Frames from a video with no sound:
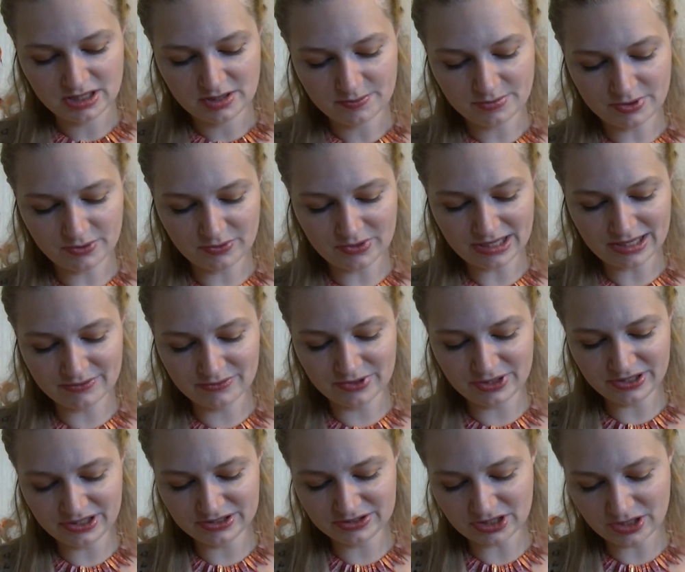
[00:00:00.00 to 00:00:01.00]
But what I
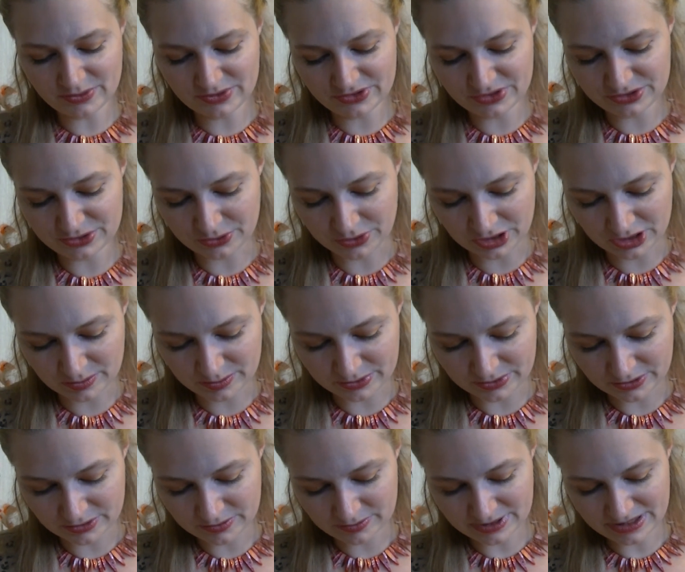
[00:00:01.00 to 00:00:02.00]
really thought was
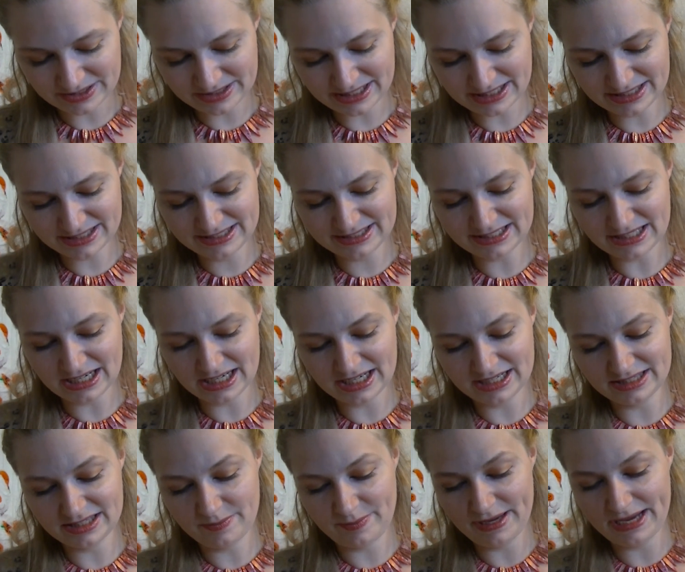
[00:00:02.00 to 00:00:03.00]
adorable is
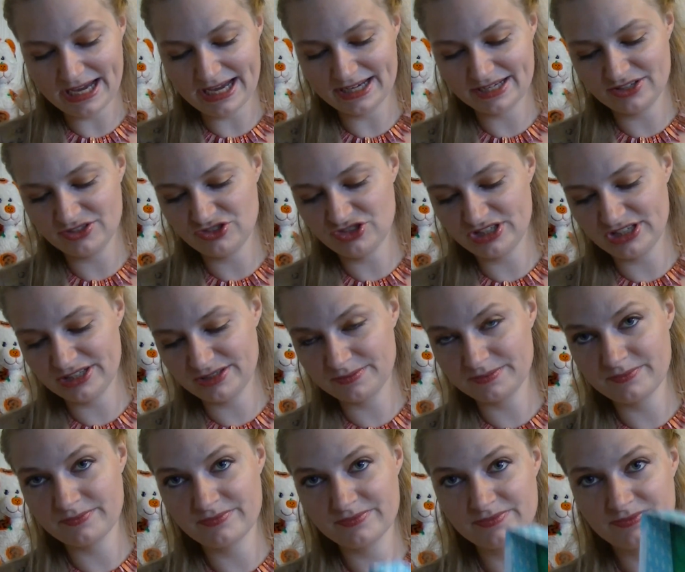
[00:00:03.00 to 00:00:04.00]
inside the packaging,
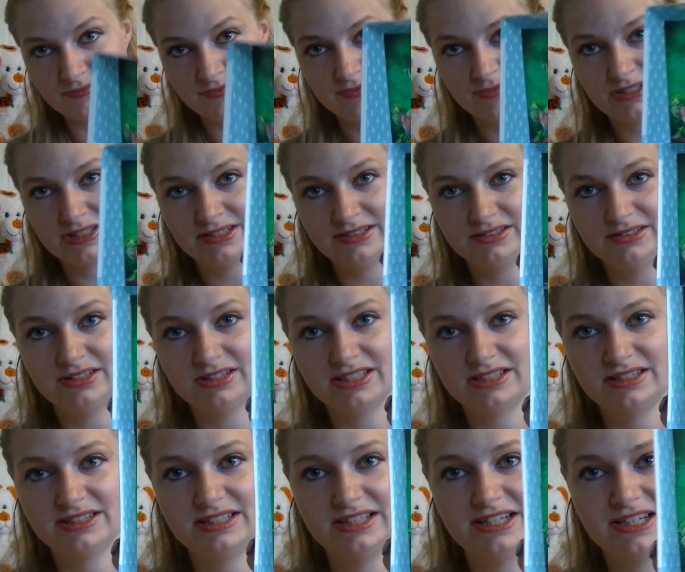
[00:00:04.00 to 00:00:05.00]
look
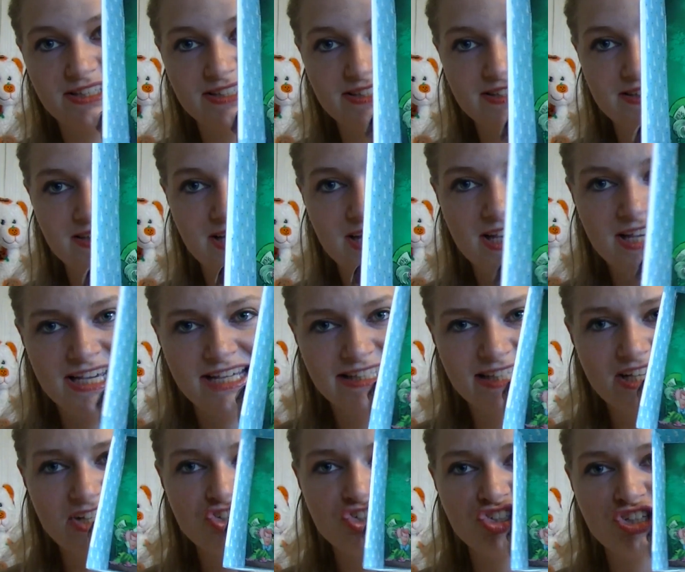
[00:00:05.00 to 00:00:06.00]
at this. It's
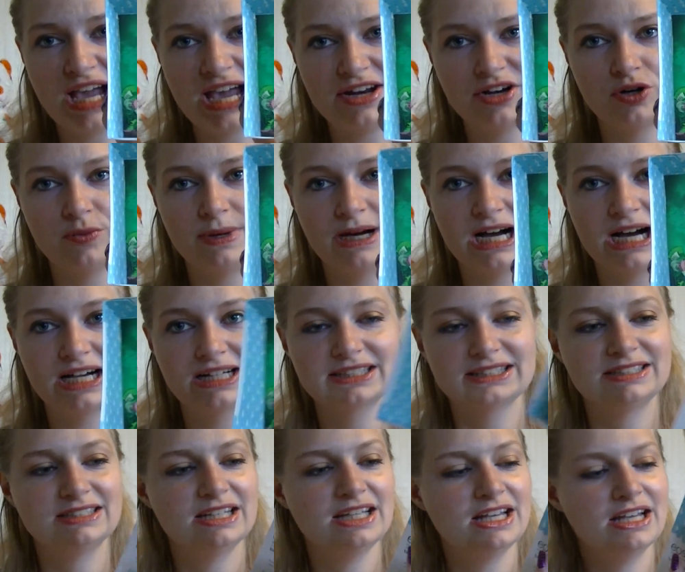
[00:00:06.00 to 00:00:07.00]
like a shadow
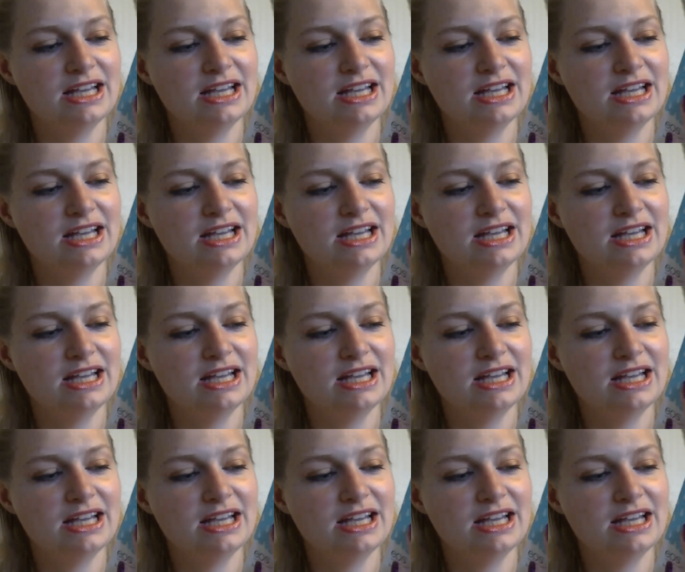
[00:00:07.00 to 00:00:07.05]
box.